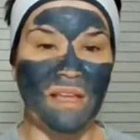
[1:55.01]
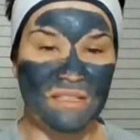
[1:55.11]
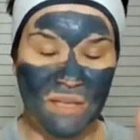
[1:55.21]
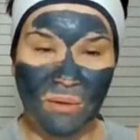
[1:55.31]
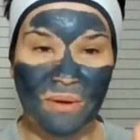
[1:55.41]

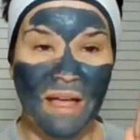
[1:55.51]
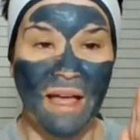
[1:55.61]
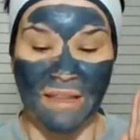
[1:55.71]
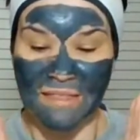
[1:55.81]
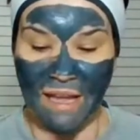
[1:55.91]
So
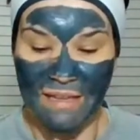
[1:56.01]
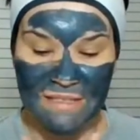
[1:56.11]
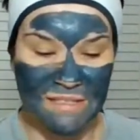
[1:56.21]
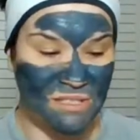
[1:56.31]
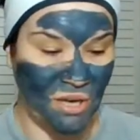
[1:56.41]

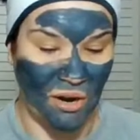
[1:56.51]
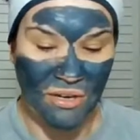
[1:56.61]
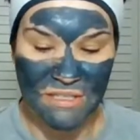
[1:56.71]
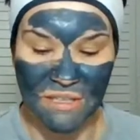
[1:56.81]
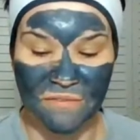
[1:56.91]
let's
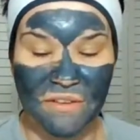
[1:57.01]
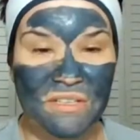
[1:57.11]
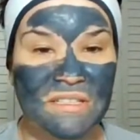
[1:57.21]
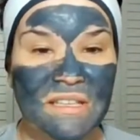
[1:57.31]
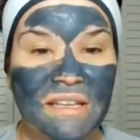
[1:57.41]
start. The
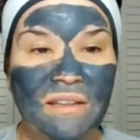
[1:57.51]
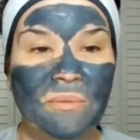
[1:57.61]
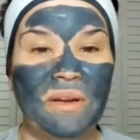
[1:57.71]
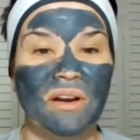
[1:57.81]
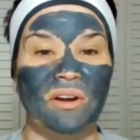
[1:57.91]
first thing that
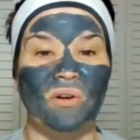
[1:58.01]
we are